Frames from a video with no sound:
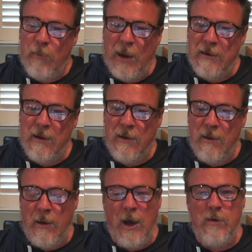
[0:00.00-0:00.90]

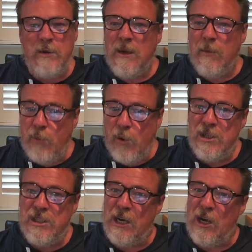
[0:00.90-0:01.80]
But I was
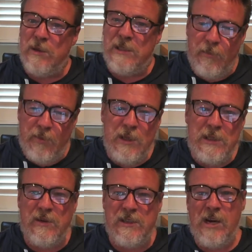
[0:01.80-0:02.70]
pushed and I was
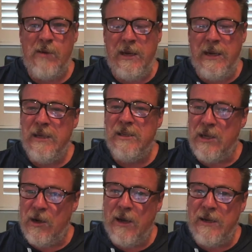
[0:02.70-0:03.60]
abused for so many years. You
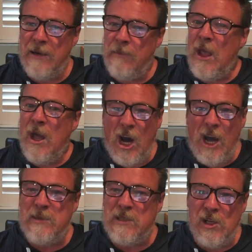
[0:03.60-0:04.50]
know what I did? I
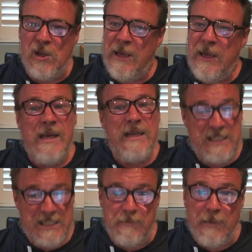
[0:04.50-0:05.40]
absolutely
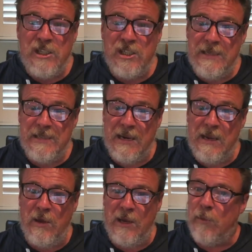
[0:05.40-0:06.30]
smashed his
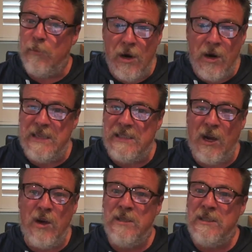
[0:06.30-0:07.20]
teeth in. I broke his
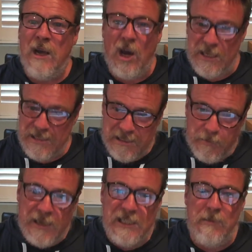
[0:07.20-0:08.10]
nose. I
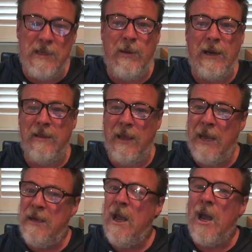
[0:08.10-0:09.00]
smashed him in the back of the
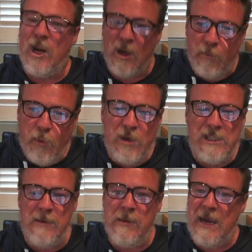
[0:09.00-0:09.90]
head, and I
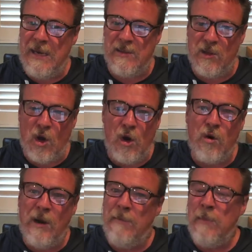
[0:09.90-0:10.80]
pushed him into the
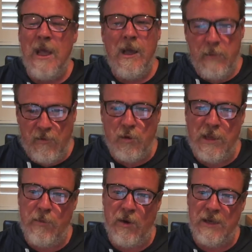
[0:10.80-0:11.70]
concrete before
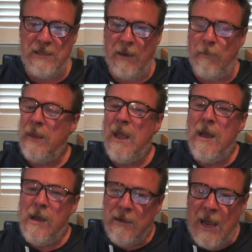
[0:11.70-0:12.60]
they broke us up.
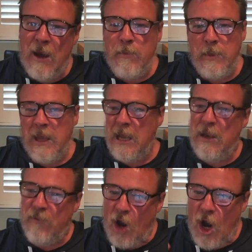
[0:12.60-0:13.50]
Now,
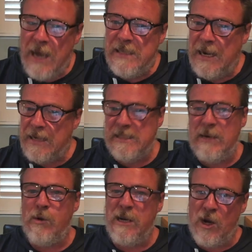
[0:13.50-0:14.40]
if I attacked
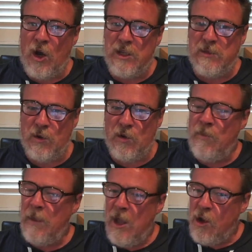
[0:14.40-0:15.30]
someone in a
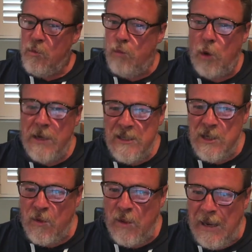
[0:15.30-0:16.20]
hospital, wouldn't
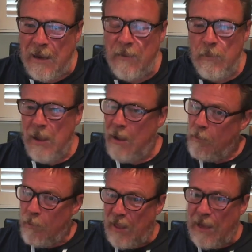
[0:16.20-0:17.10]
you think
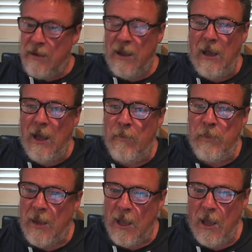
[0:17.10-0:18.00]
that
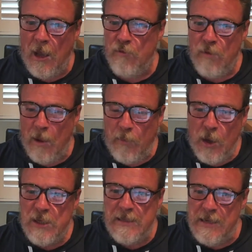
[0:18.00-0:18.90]
a
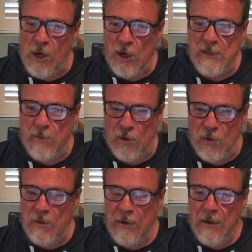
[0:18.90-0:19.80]
person in a
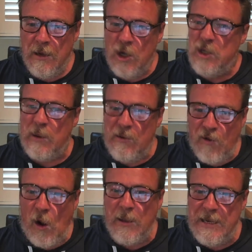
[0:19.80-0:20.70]
hospital who's been
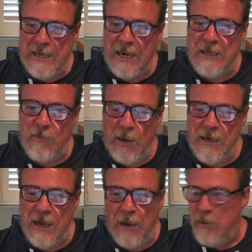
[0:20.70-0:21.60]
violently attacked and
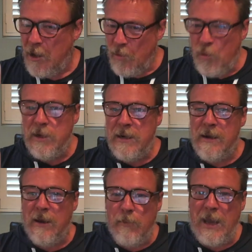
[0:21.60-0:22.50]
beaten up
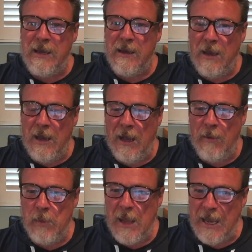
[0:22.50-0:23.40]
wouldn't make
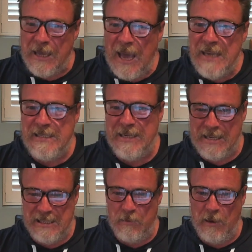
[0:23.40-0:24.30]
a case
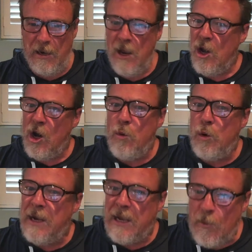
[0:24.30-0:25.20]
against me, or
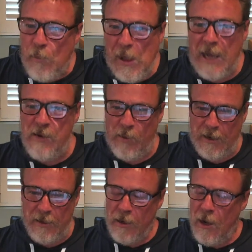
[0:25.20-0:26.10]
wouldn't complain
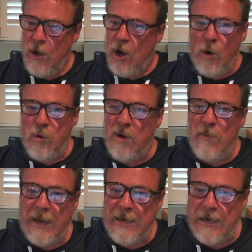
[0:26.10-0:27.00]
about it, or wouldn't
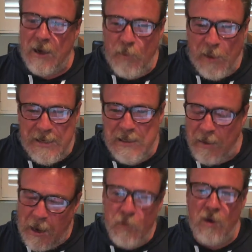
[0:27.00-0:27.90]
make it a complaint to
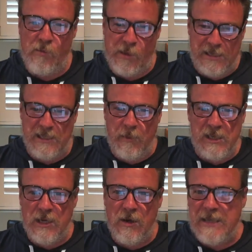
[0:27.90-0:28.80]
the Health Complaints
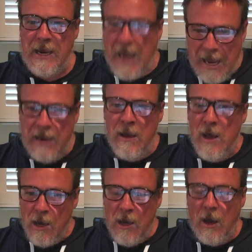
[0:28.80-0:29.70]
Commissioner, or say, hey,
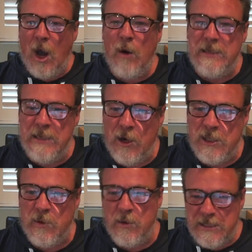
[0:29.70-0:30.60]
I was in a
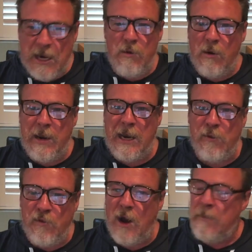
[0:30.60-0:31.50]
hospital, so what, we had
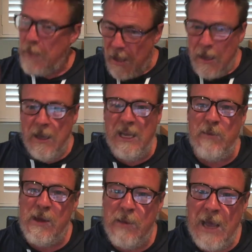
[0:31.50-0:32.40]
a fight, he
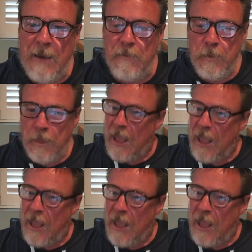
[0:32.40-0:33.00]
beat me up.